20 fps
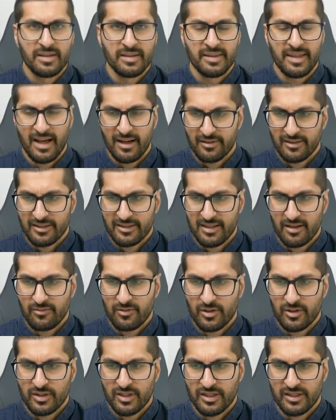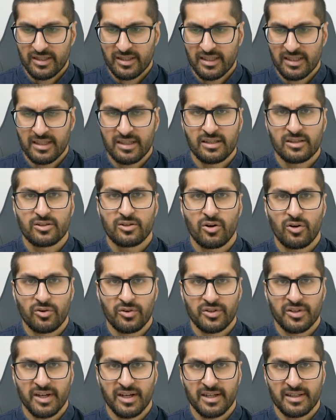Now let's have a look at the
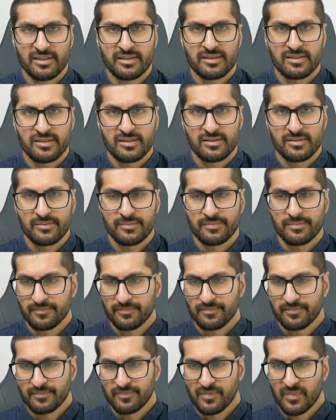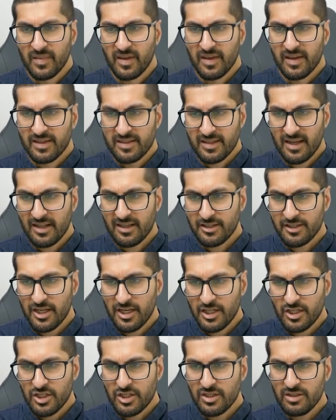contacts.
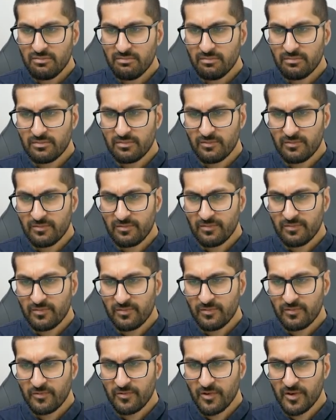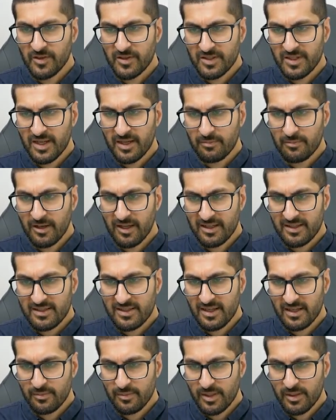Salutation, first name, last
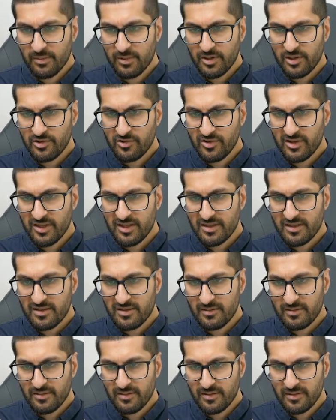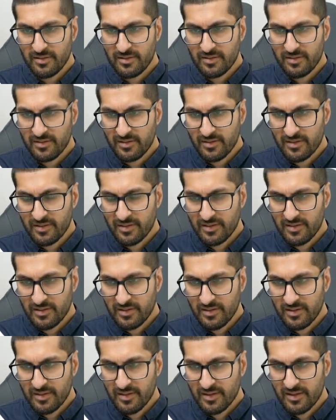name, email address.
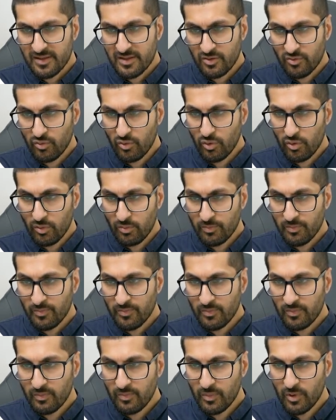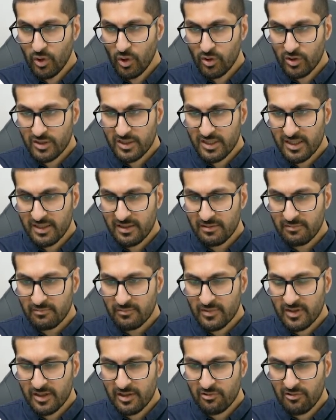These are all locked in,
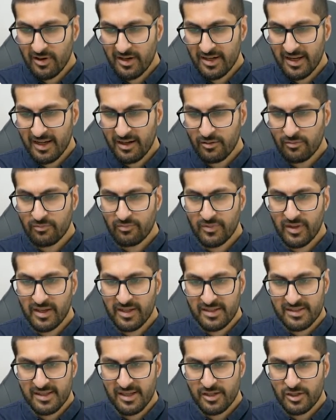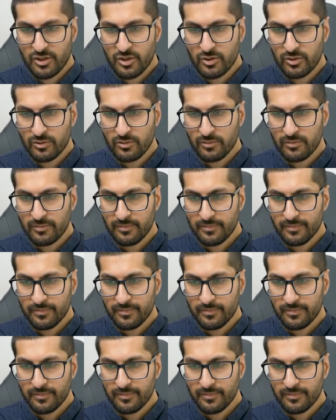grayed out, they're essential.